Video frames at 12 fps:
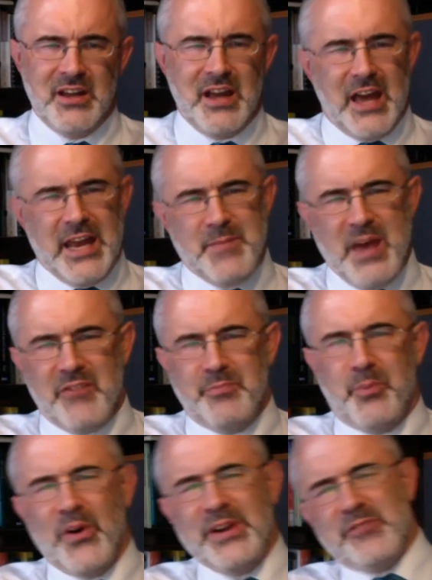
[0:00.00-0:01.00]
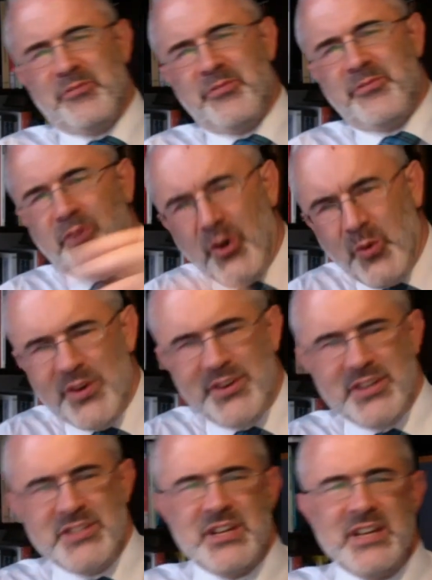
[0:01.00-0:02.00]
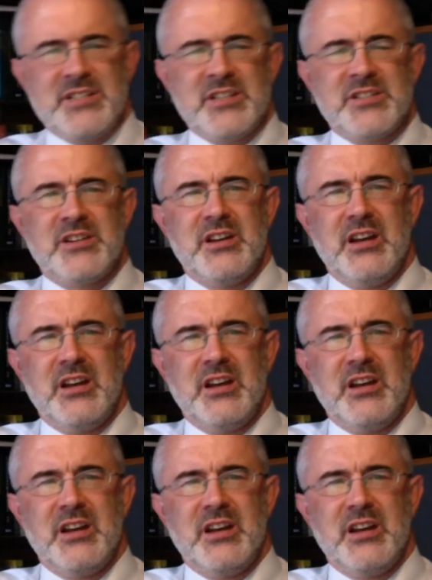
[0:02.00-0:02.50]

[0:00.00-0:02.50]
and he may have pointed forward to Jesus,